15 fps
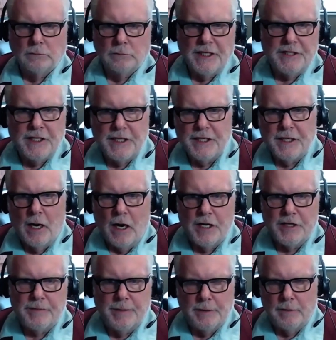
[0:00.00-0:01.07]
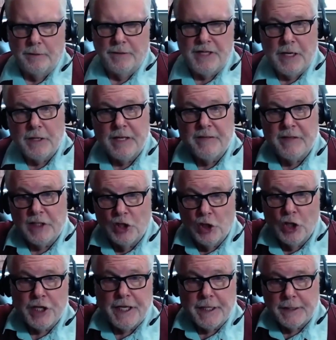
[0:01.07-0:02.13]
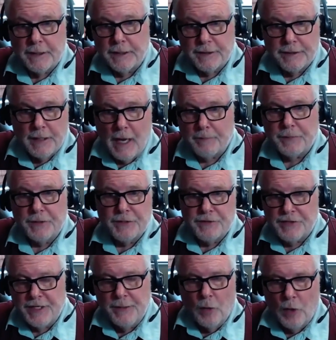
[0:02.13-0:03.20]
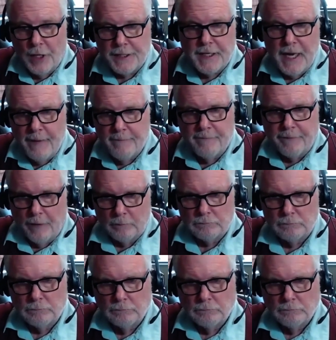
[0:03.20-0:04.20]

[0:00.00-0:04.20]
they see the garnishment, they don't even look at the top to see where it came from,